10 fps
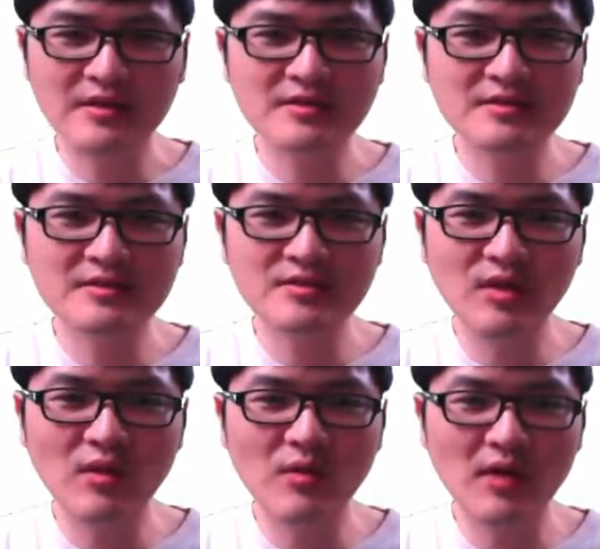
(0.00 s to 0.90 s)
Okay,
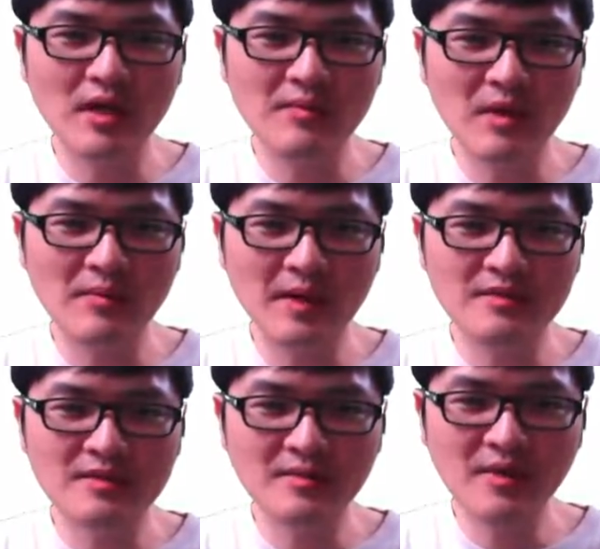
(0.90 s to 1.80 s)
this is normal
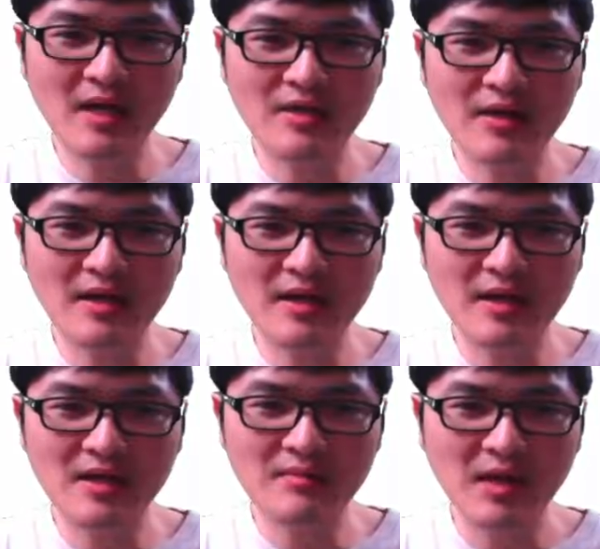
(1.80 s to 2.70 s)
email, but sometimes
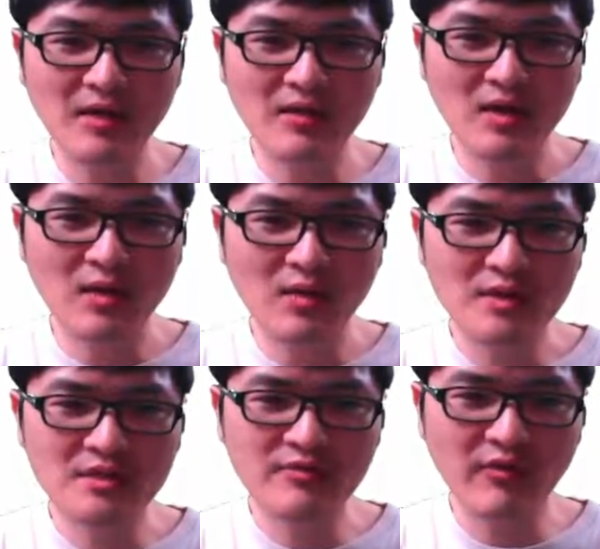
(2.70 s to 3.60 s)
you get an
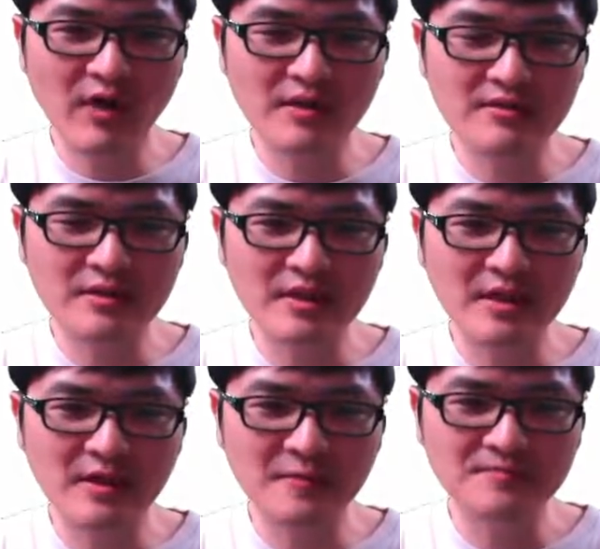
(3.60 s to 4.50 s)
email which is
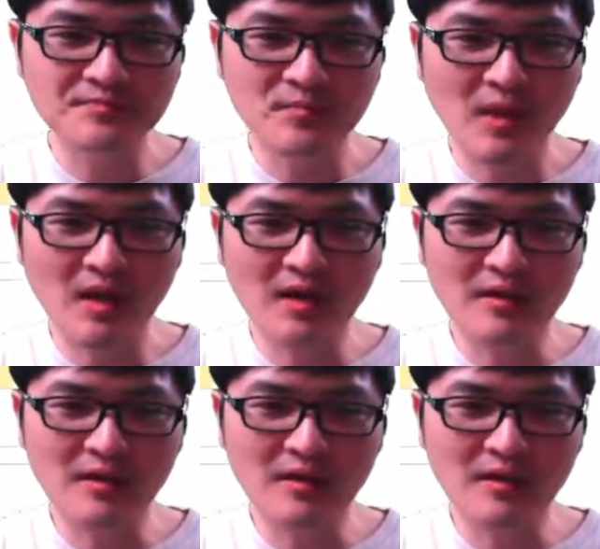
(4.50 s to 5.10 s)
from the